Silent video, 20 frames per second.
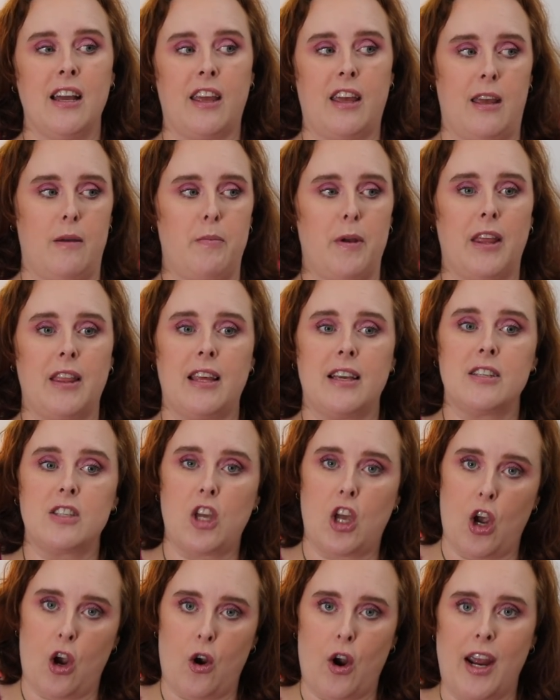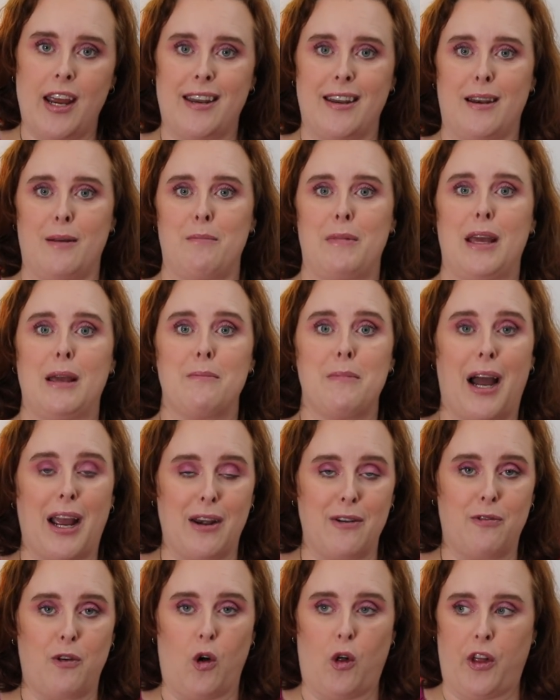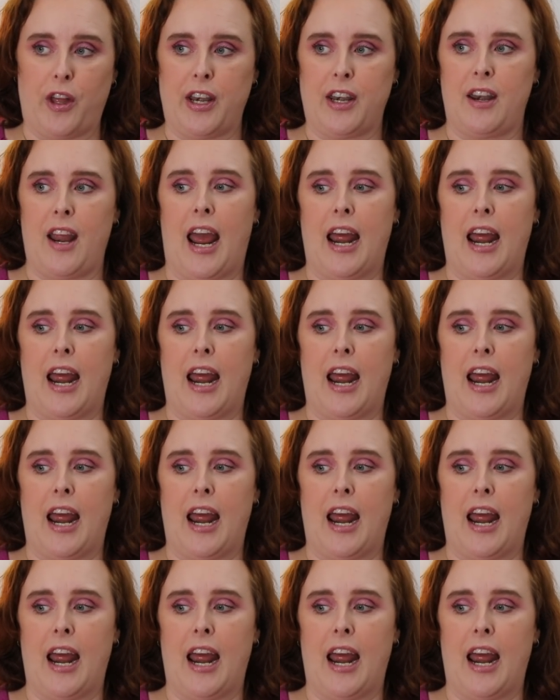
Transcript: keeping things curated and being mindful and,